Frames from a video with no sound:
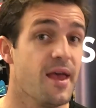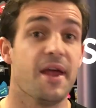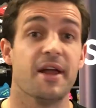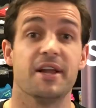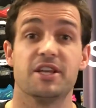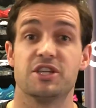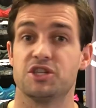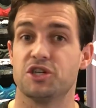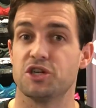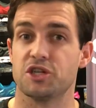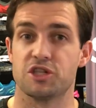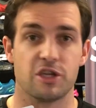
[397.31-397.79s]

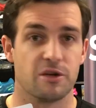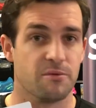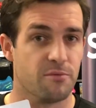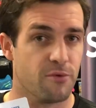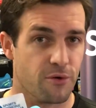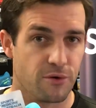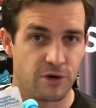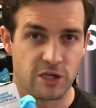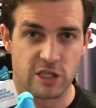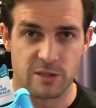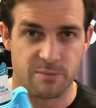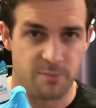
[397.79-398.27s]
It's just a
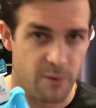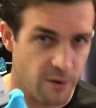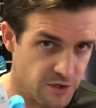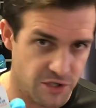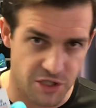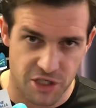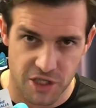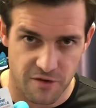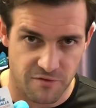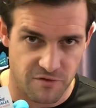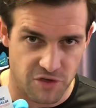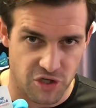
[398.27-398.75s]
more
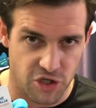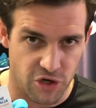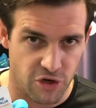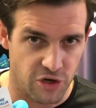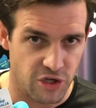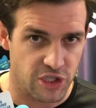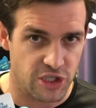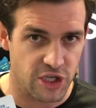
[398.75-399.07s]
responsive shoe.